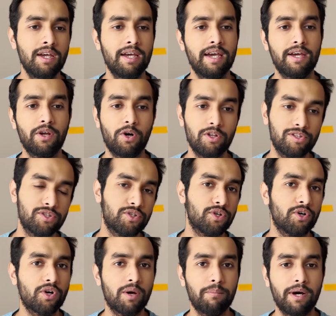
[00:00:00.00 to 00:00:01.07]
and also
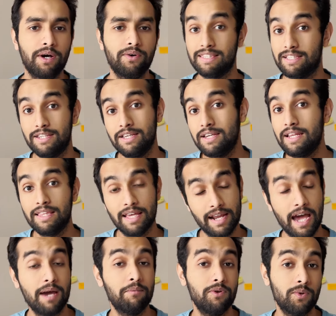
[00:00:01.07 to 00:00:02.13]
talk about the degree that
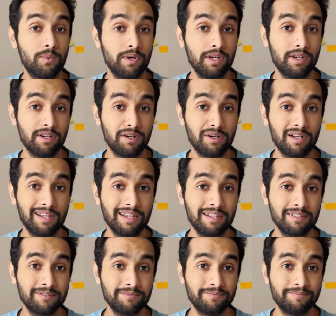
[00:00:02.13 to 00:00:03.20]
I am doing currently.
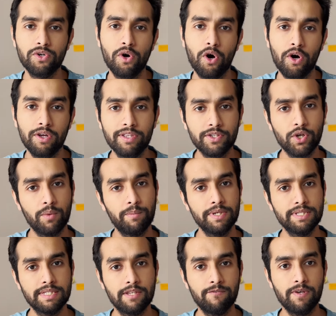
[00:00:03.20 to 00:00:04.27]
Also, all the
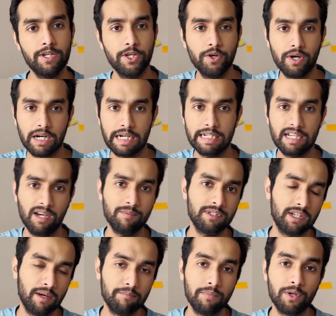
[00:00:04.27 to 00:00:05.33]
topics in the video are
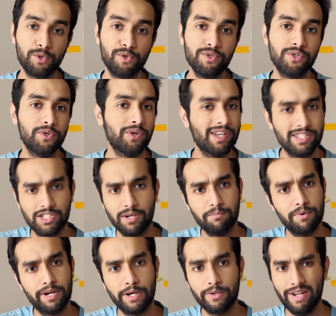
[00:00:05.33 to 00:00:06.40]
timestamped below, so you can jump
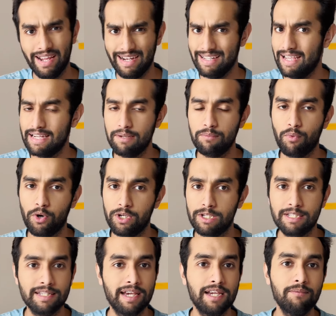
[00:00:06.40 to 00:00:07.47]
around at any point in
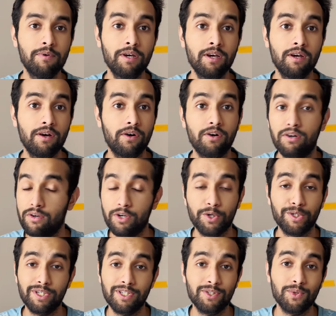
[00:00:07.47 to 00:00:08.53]
time
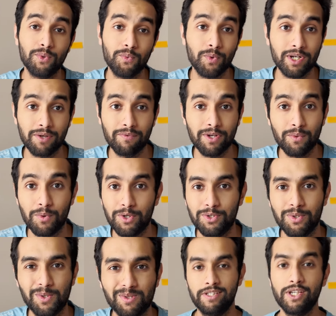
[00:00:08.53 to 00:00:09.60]
according to whatever you want to
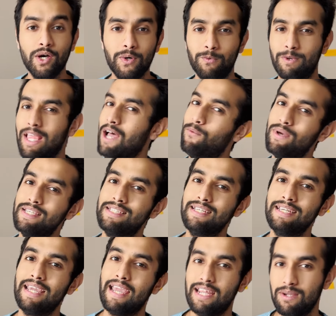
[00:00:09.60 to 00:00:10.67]
know. So without
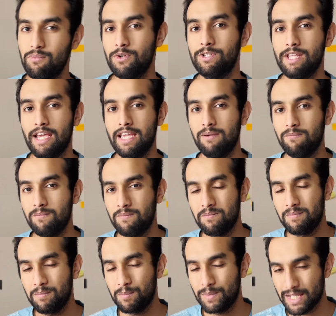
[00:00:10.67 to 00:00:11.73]
wasting any more time,
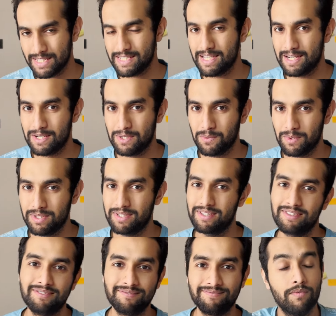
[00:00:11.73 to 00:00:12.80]
let's get into it.
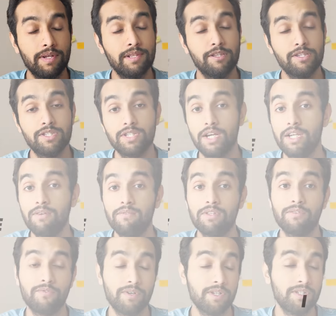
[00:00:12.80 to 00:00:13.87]
Well, starting with
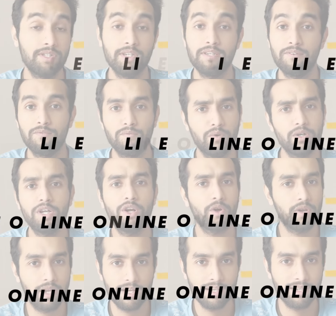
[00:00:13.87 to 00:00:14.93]
the first thing, what are
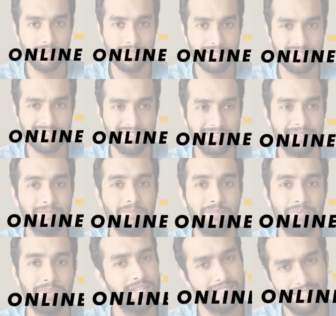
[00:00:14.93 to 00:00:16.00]
online degrees?
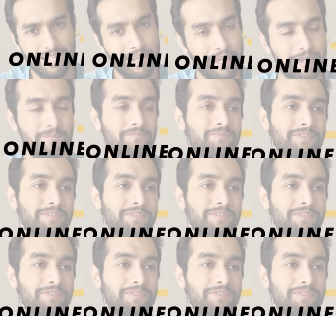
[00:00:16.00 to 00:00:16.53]
Now, it's in the name,